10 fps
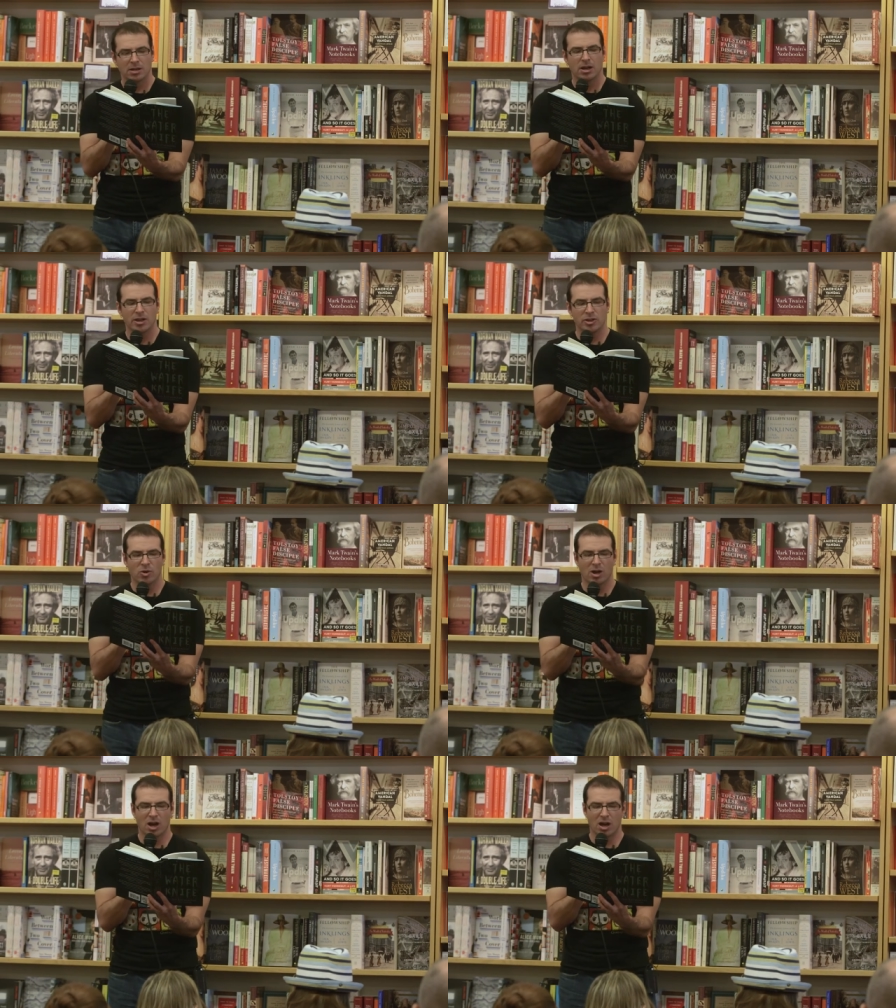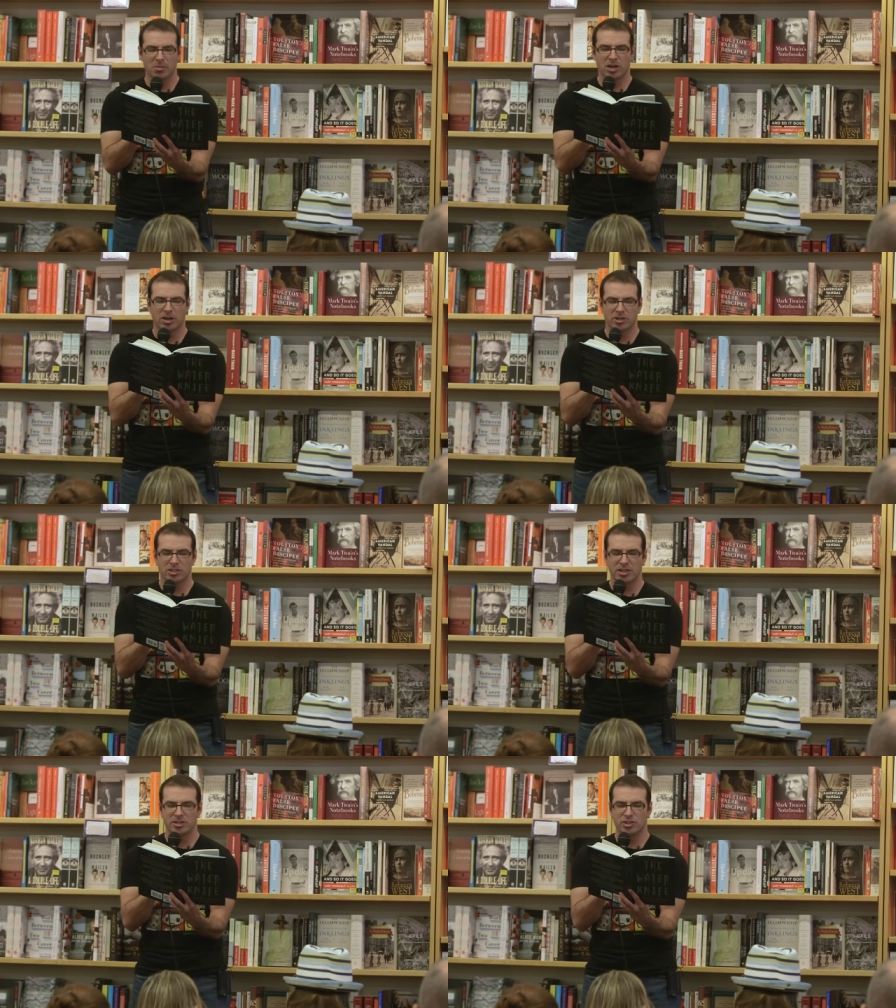A Yokohama cutter
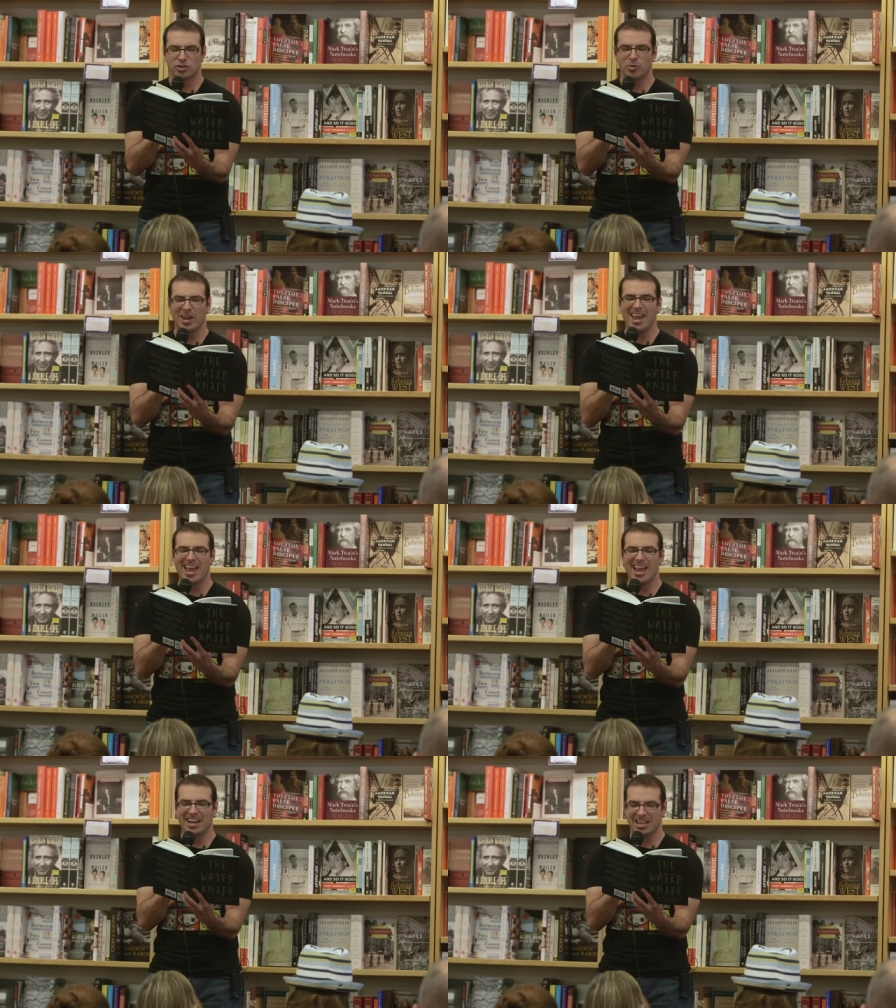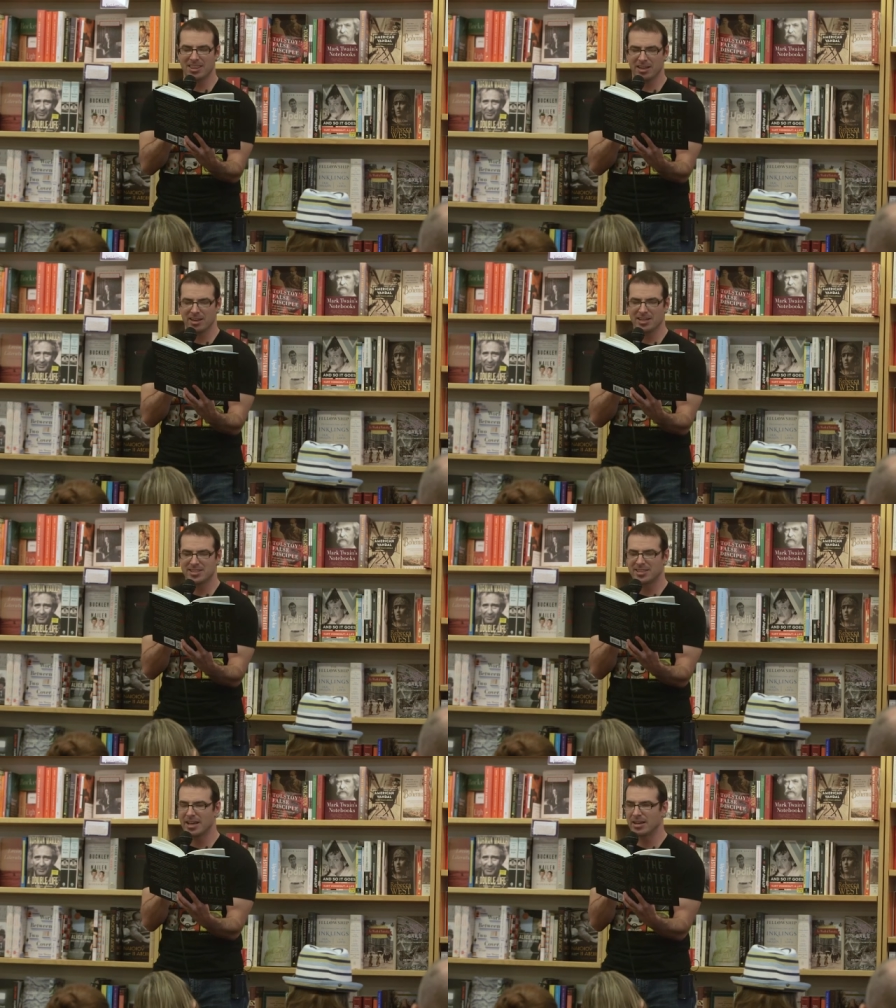slices through anything, he'd
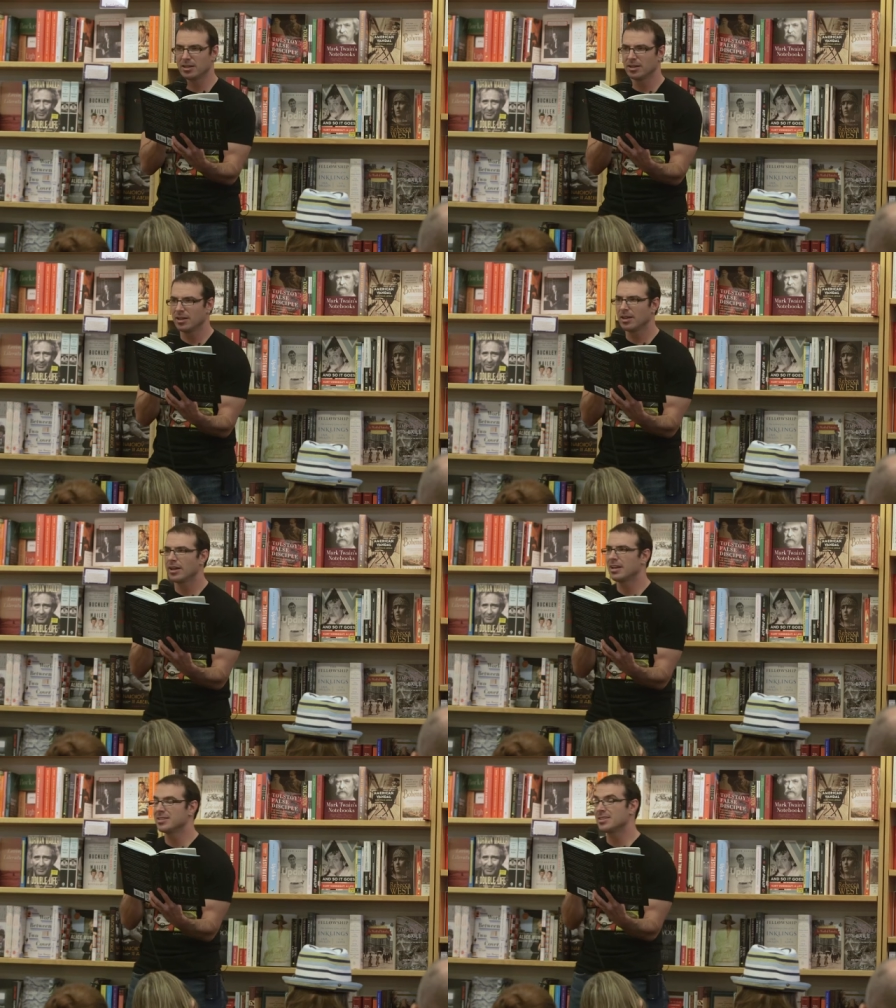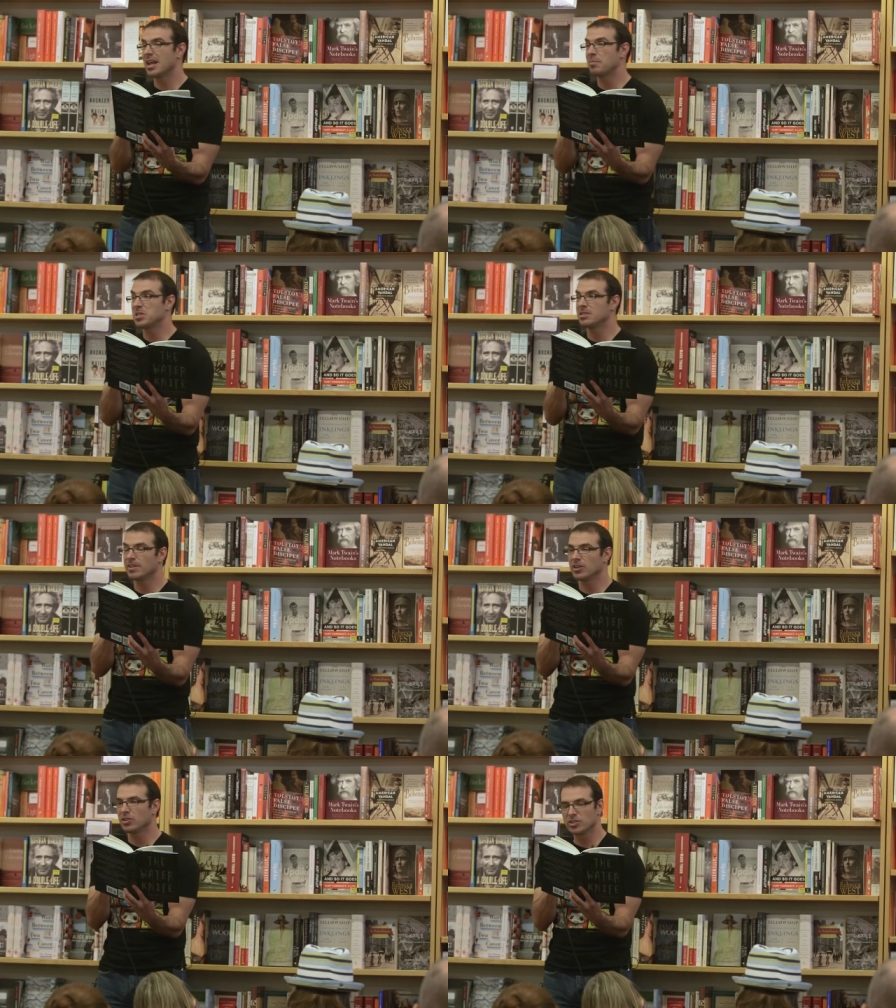said, and snapped his
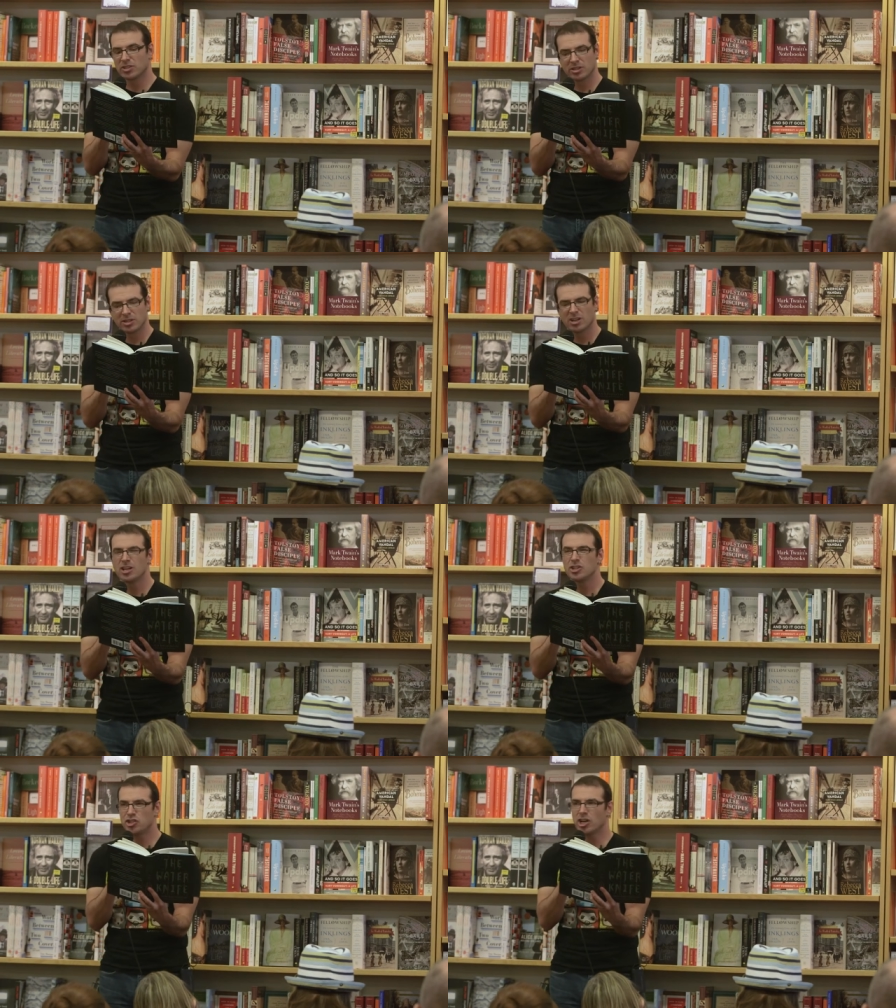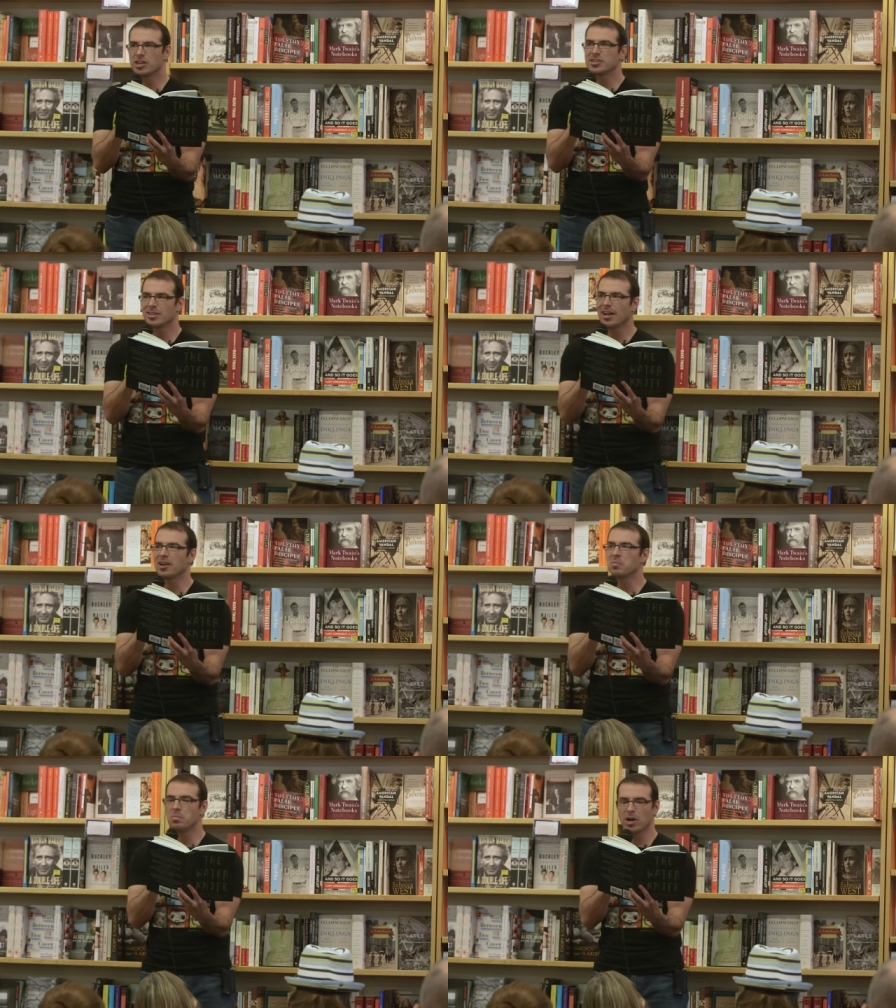fingers, just like
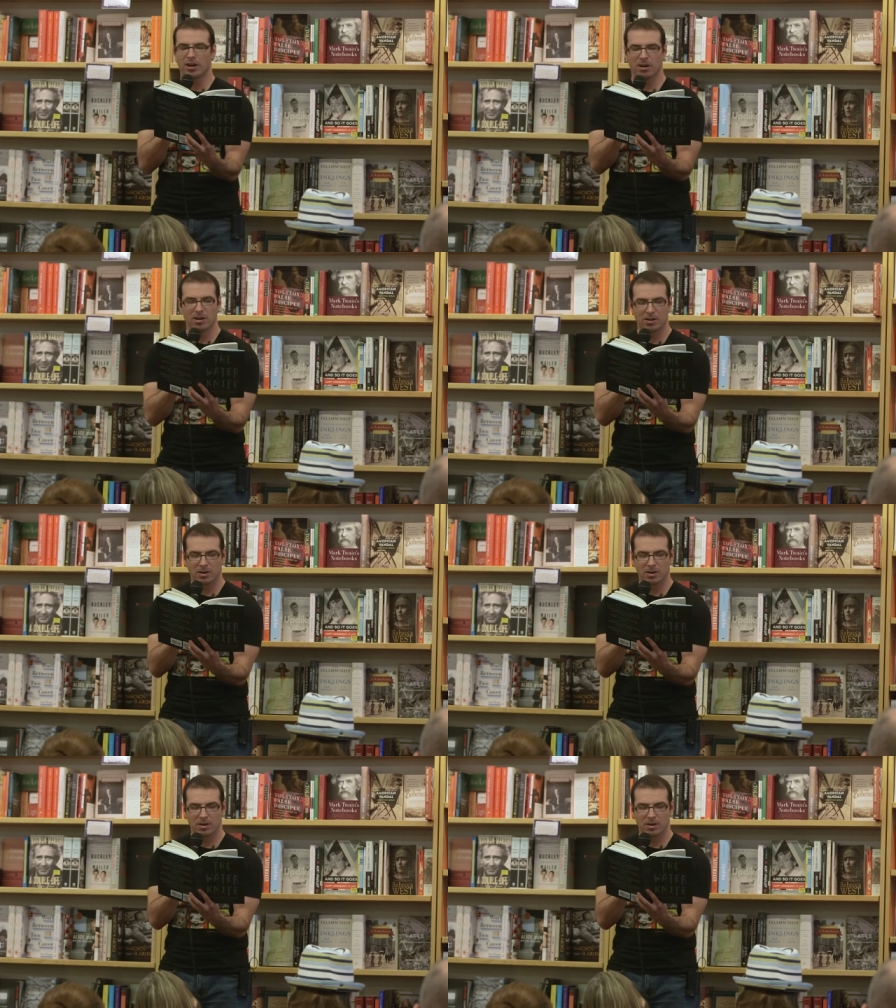butter.